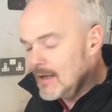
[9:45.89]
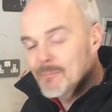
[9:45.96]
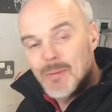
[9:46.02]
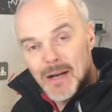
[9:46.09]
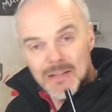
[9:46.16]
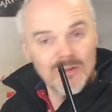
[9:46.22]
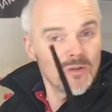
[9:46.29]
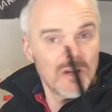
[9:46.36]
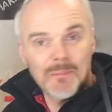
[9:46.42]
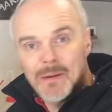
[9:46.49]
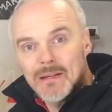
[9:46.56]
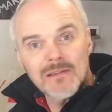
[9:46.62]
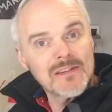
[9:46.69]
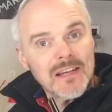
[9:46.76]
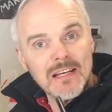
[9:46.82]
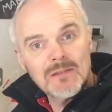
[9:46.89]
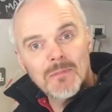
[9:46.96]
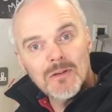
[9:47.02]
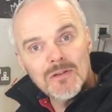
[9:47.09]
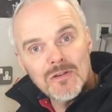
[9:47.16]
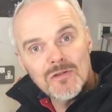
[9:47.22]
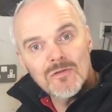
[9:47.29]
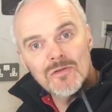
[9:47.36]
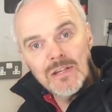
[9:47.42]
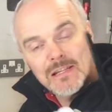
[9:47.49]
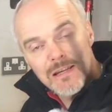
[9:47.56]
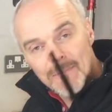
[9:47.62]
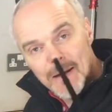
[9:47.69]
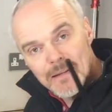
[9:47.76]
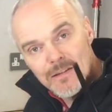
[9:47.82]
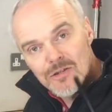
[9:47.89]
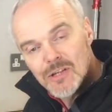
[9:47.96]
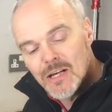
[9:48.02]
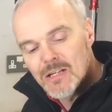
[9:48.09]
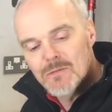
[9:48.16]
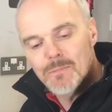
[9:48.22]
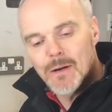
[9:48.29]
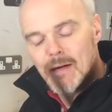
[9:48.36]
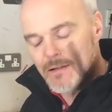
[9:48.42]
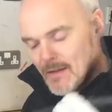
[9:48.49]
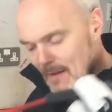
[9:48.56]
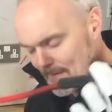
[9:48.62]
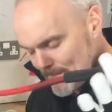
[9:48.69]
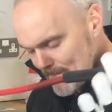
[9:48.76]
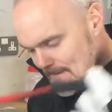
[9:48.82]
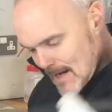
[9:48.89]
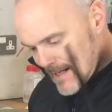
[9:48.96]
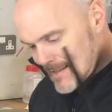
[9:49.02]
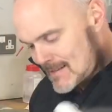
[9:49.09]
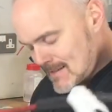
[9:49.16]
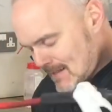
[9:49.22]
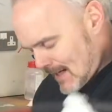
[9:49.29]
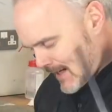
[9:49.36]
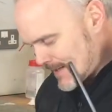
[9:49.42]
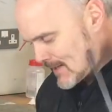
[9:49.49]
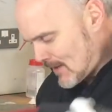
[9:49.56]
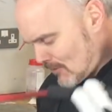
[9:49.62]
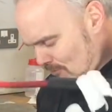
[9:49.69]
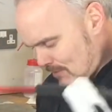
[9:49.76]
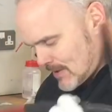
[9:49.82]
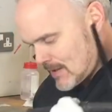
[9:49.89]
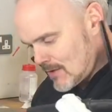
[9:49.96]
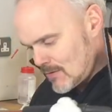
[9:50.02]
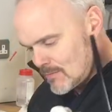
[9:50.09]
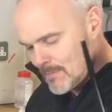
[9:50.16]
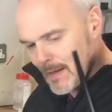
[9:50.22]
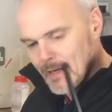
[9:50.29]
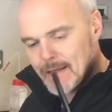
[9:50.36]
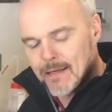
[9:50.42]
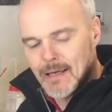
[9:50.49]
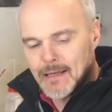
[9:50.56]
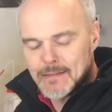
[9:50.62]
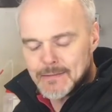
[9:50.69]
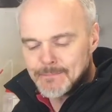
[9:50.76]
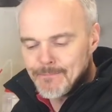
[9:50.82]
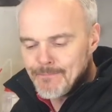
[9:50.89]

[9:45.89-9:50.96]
But it's only been 6 months or so since I made the change, but fantastic, really good bit of kit.